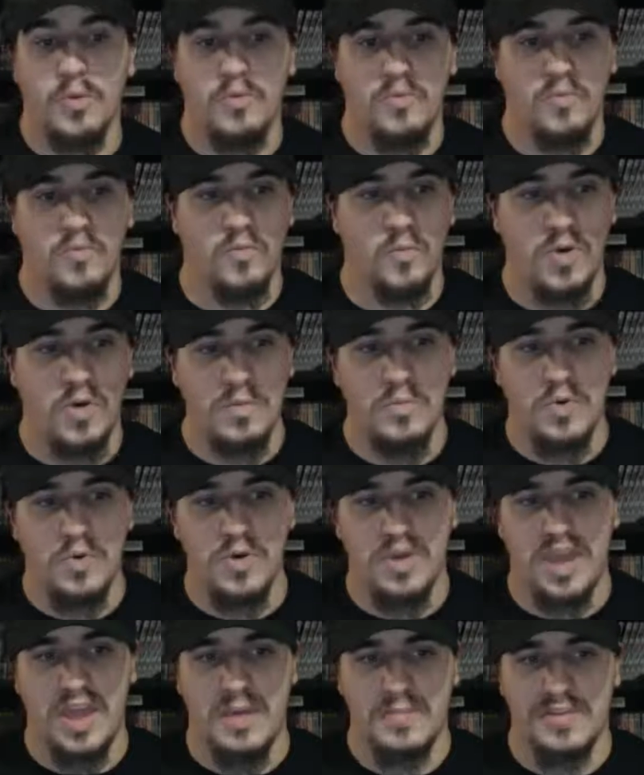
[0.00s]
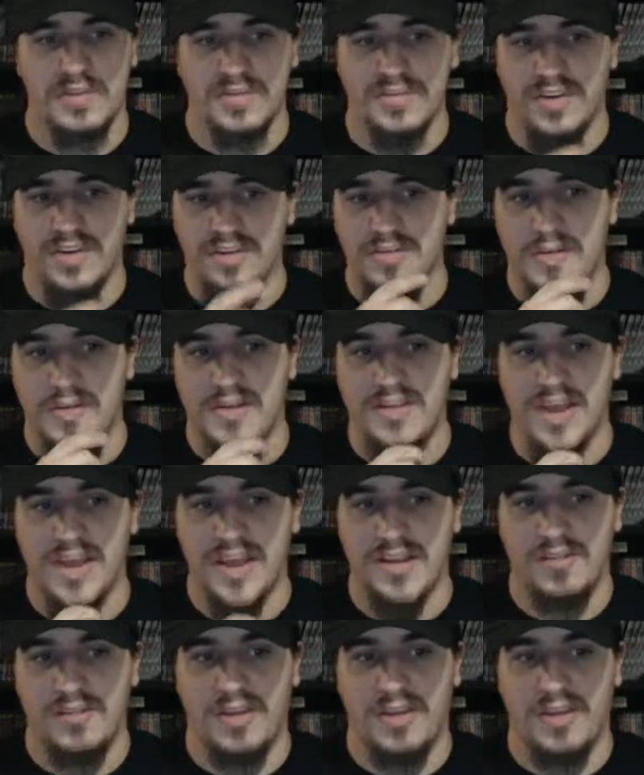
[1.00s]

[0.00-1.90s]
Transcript: one more game to talk about that